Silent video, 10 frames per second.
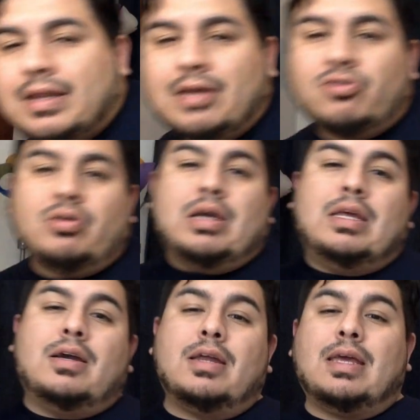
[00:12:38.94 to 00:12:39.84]
nature, and
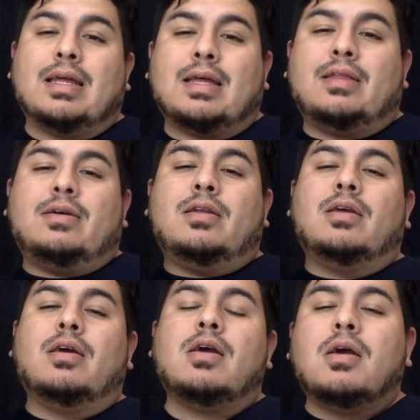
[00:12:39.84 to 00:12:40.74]
he couldn't get that done,
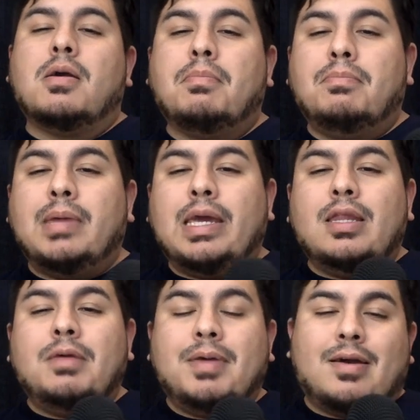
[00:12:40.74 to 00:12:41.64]

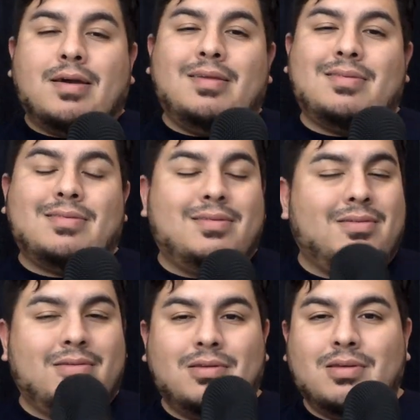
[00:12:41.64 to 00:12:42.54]
mainly
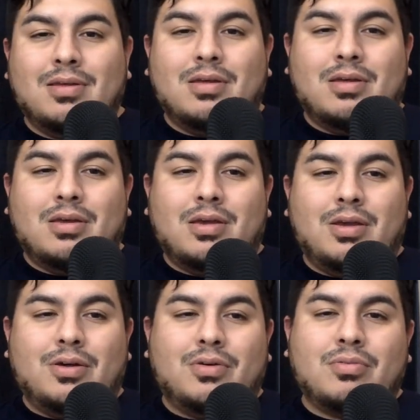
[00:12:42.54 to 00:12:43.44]
because,
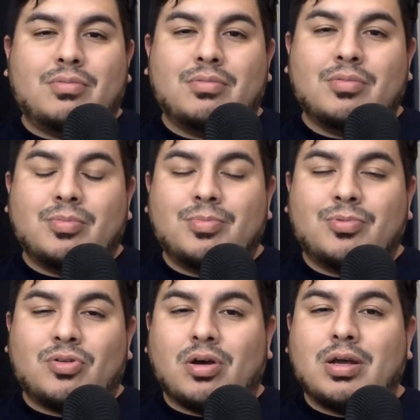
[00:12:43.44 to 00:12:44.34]
you know,
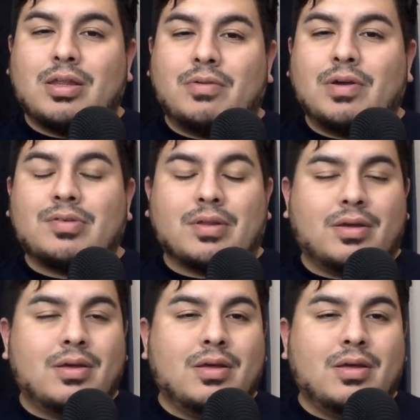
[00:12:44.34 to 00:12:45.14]
Song ended up wrestling.